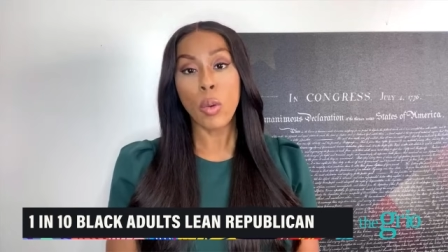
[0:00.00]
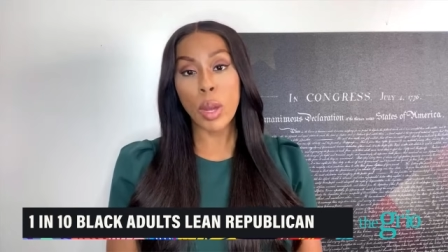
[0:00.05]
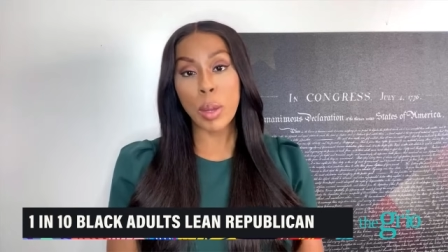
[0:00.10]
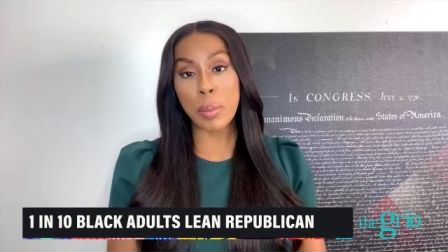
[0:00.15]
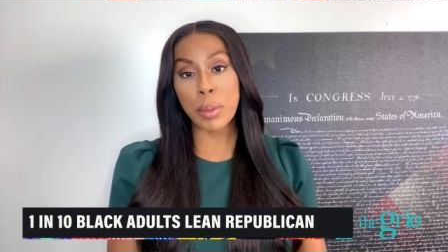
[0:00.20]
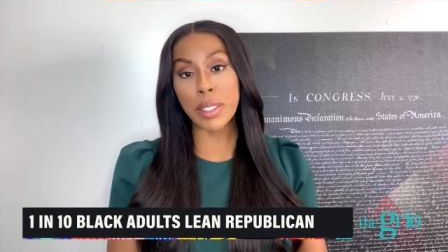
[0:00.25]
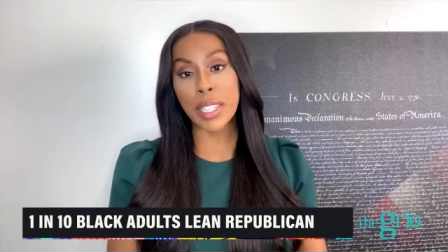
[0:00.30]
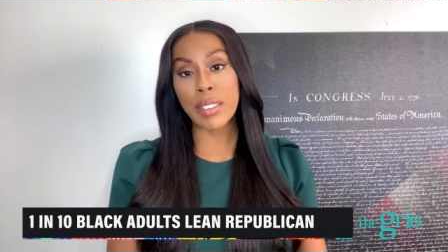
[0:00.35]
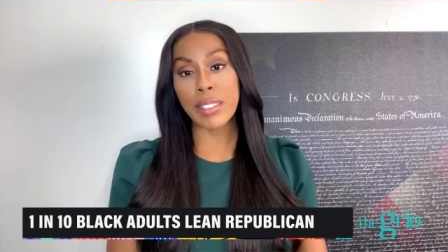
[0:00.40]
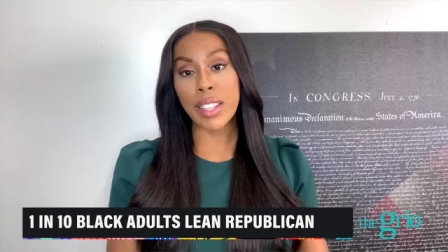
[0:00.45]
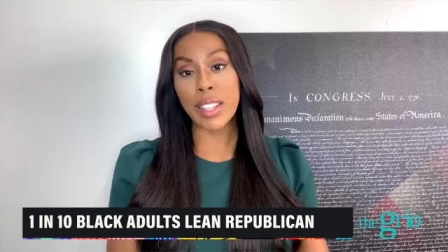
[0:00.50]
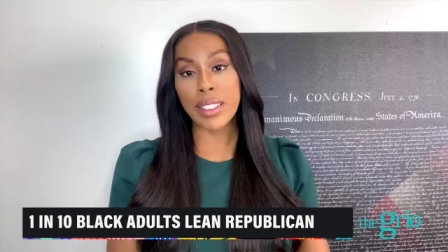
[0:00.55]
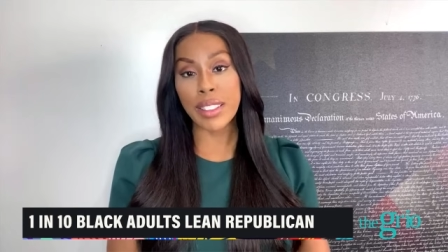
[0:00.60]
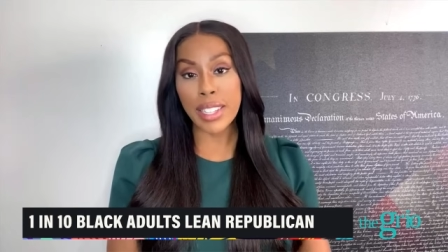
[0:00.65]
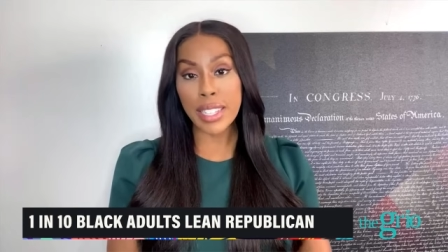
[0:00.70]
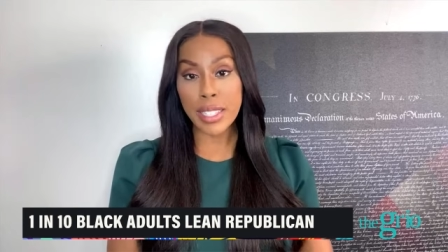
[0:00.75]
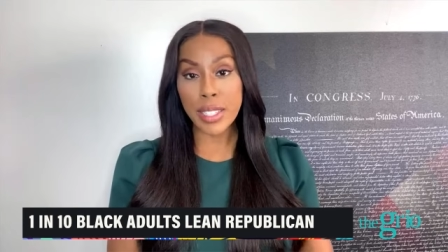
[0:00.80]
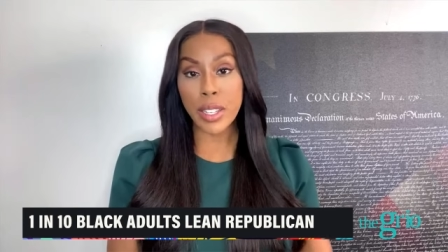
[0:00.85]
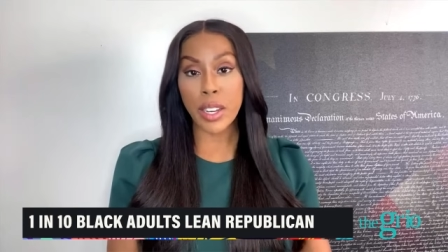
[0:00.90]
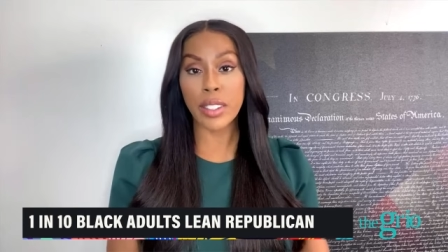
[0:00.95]
we believe that
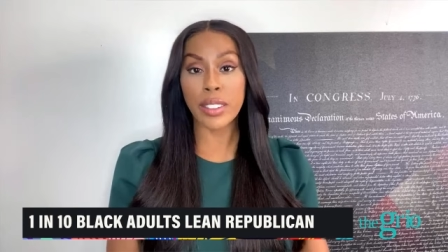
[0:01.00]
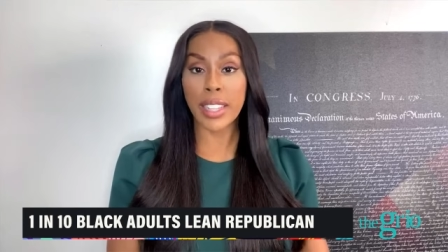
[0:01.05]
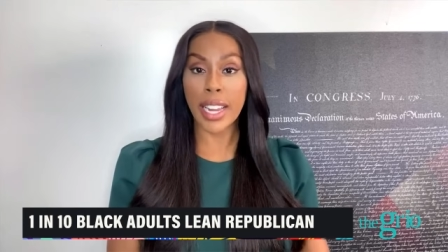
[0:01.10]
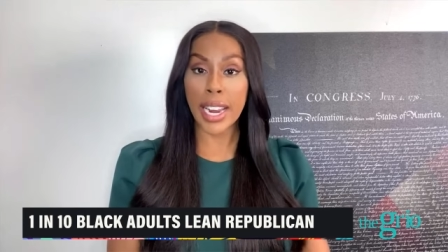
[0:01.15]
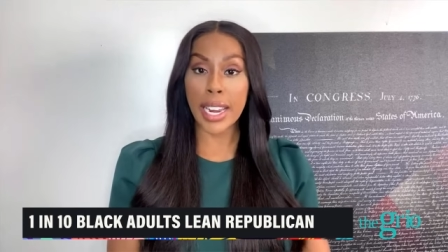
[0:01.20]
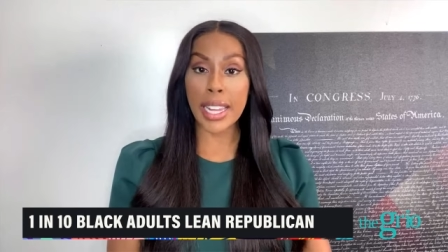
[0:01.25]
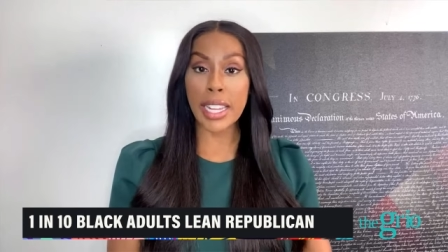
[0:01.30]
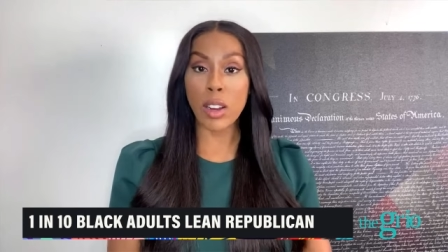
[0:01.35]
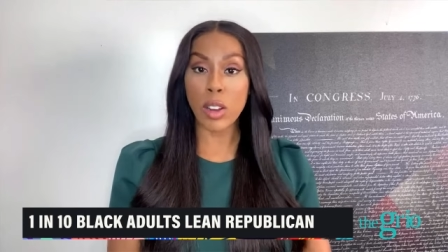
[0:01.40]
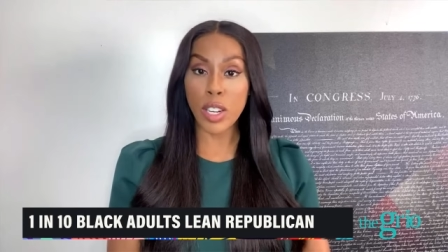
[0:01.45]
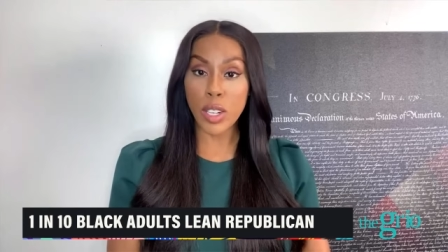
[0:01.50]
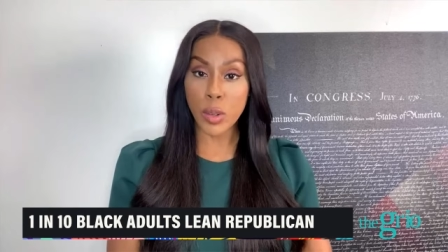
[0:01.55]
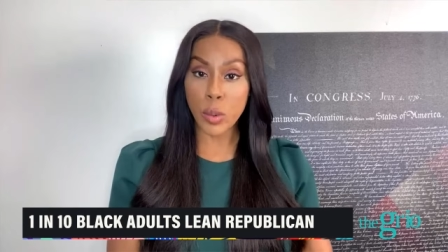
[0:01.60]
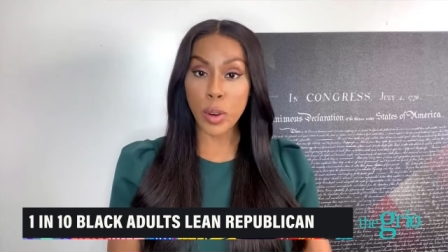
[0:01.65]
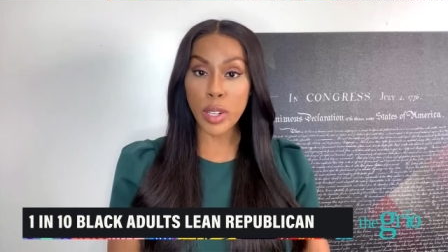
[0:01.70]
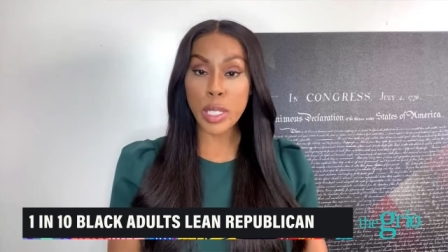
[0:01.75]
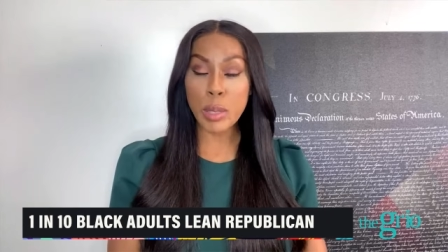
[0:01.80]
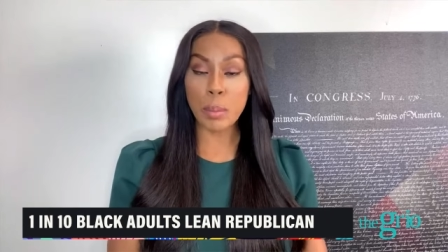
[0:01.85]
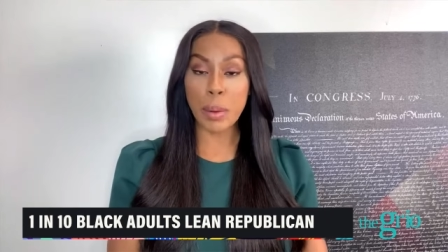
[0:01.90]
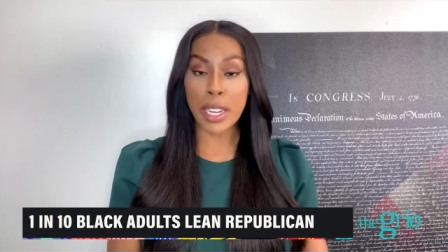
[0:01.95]
this young lady,
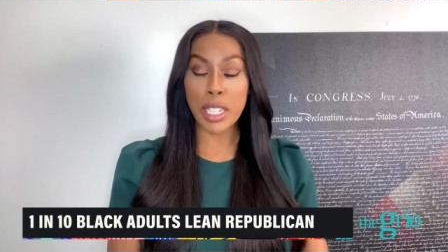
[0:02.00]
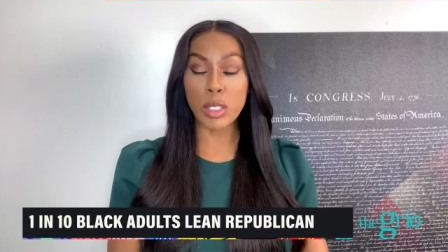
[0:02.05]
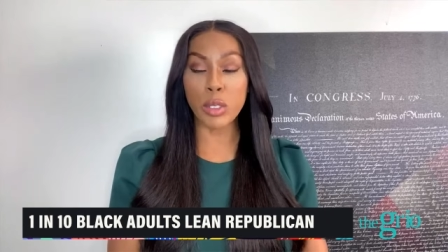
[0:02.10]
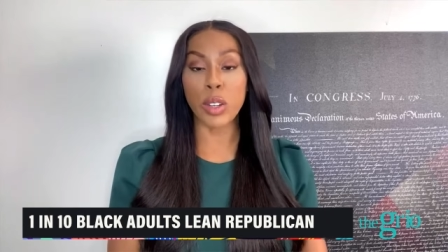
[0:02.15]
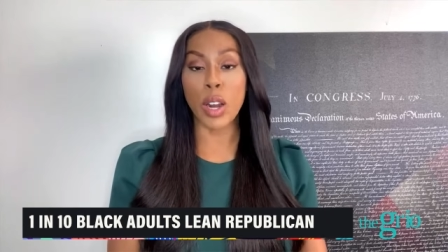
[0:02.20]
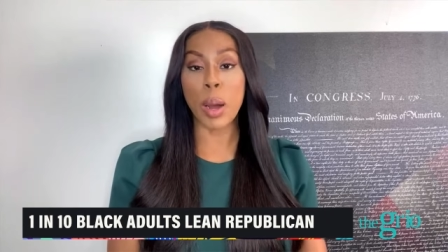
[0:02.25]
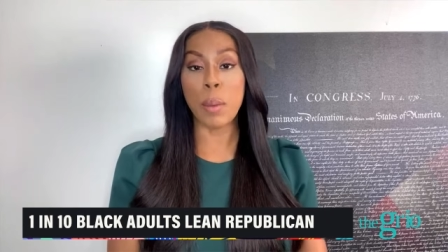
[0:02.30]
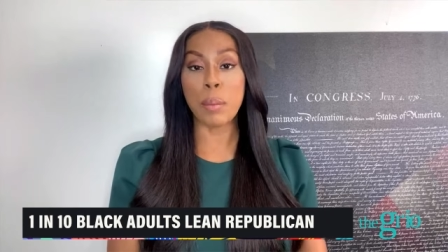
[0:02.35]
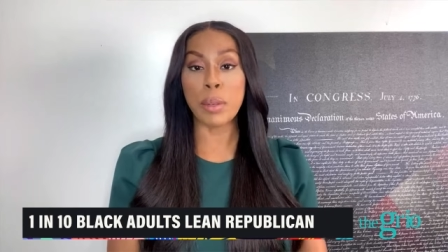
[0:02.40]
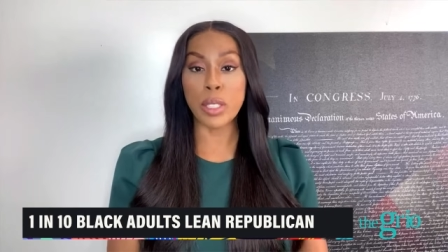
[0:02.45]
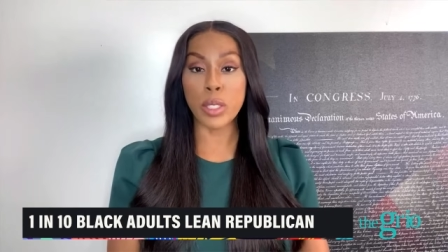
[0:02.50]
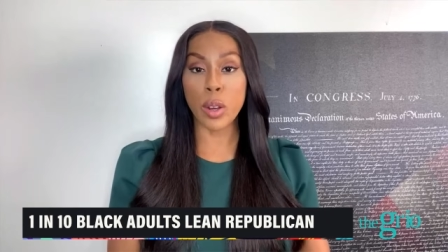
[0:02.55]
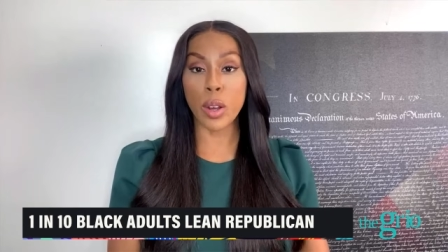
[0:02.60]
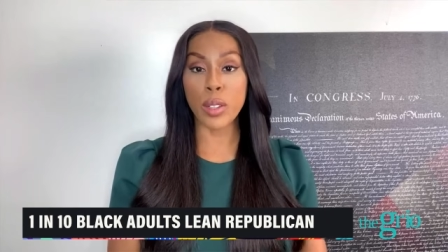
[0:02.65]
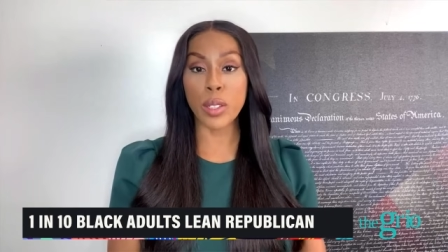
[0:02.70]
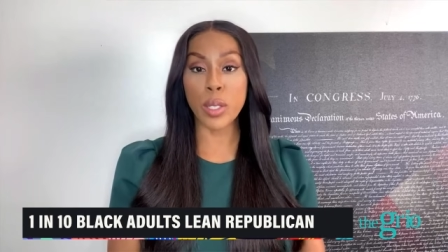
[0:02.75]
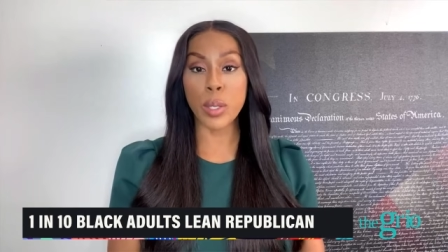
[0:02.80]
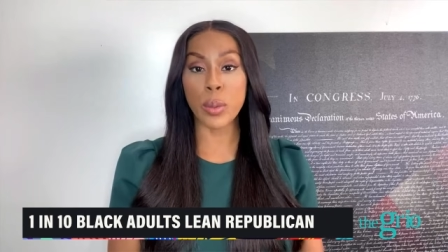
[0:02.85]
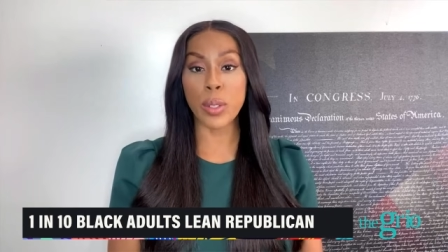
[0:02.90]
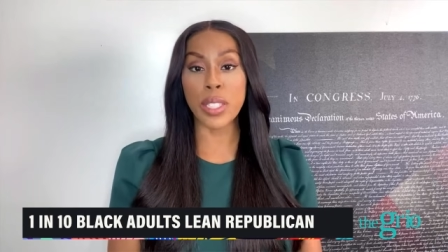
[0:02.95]
endorsed by Trump, is
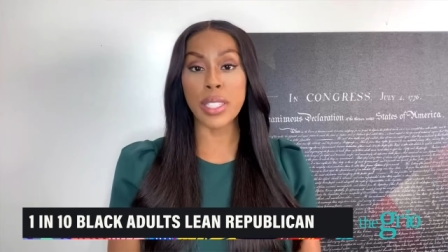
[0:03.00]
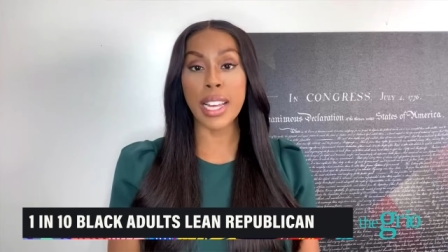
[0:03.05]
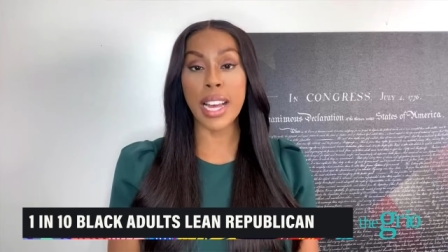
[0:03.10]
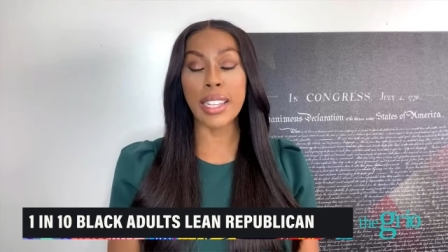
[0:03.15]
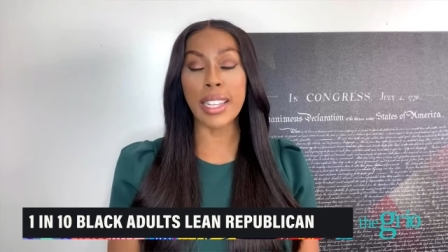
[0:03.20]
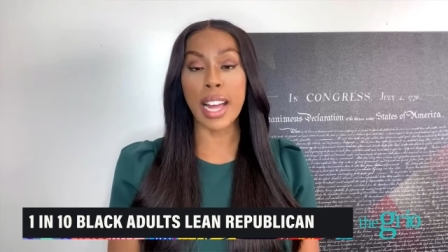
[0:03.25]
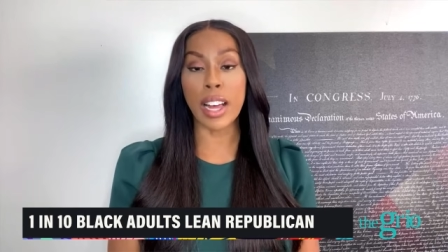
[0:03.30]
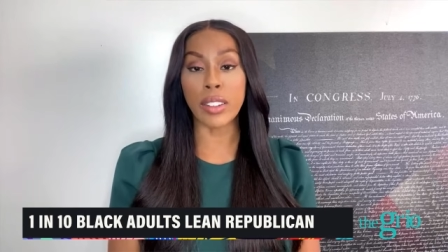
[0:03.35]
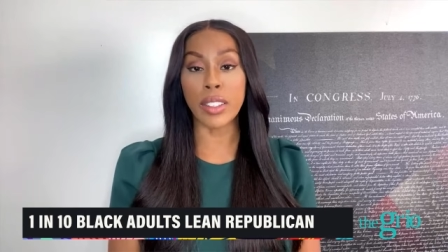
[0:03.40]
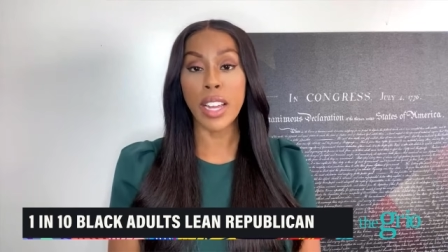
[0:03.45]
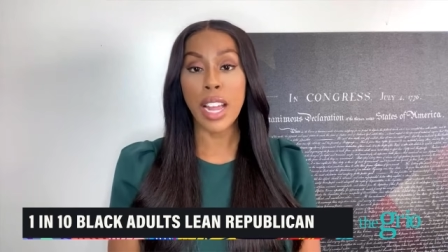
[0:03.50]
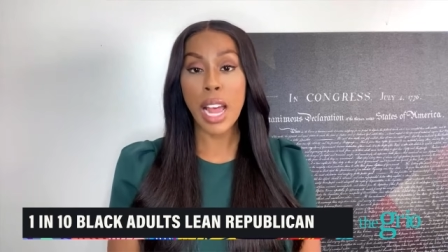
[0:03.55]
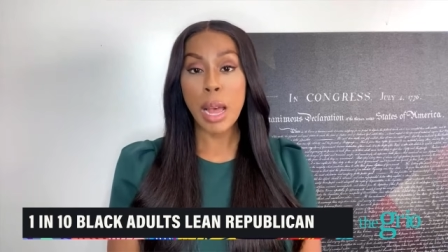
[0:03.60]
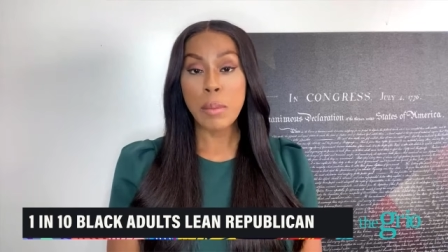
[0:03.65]
also a sellout.